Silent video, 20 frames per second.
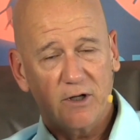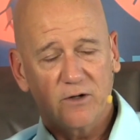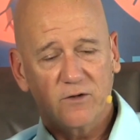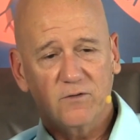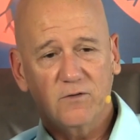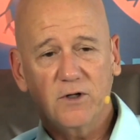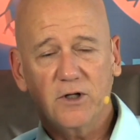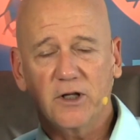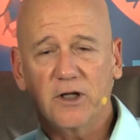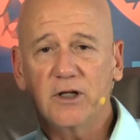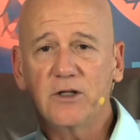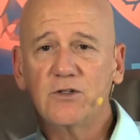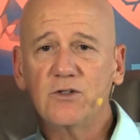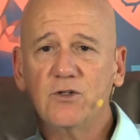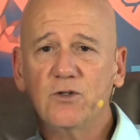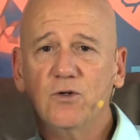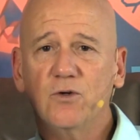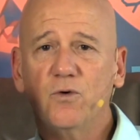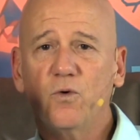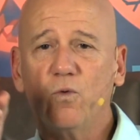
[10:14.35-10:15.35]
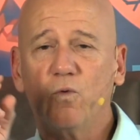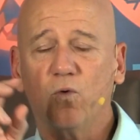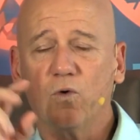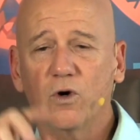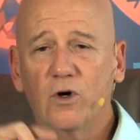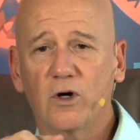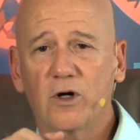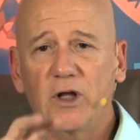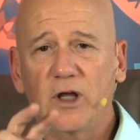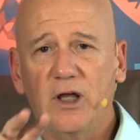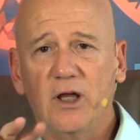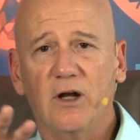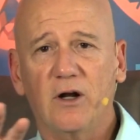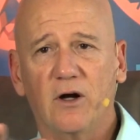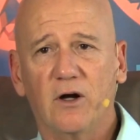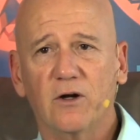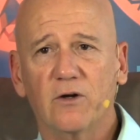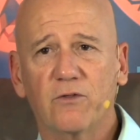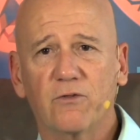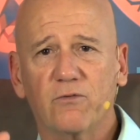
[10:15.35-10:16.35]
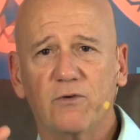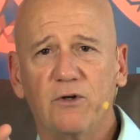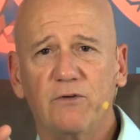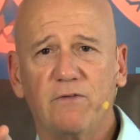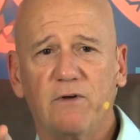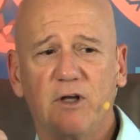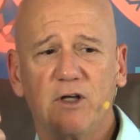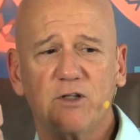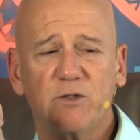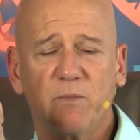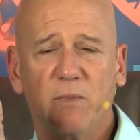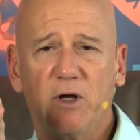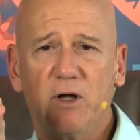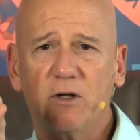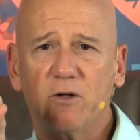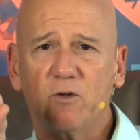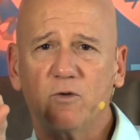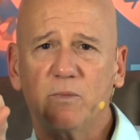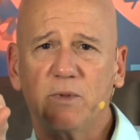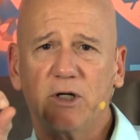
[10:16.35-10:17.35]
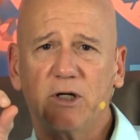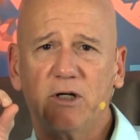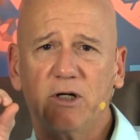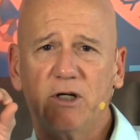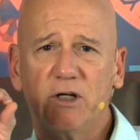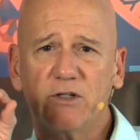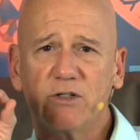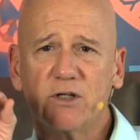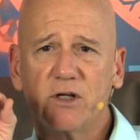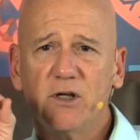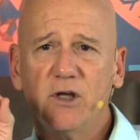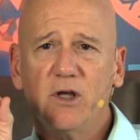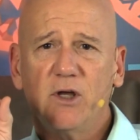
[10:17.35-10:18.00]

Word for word: really to work in our three-phase model, because